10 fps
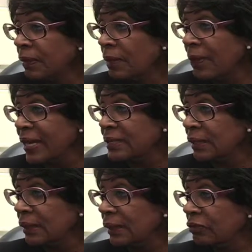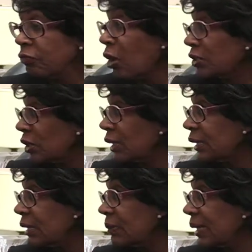basically
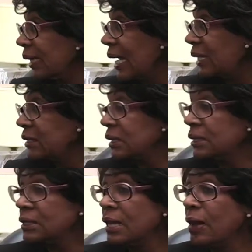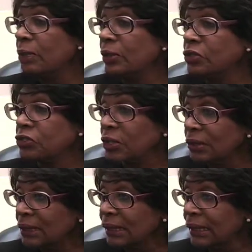fraudulent in many cases, but
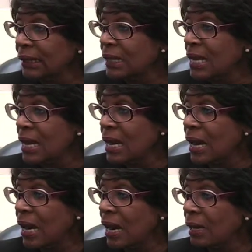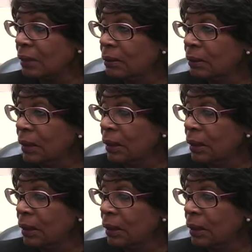certainly home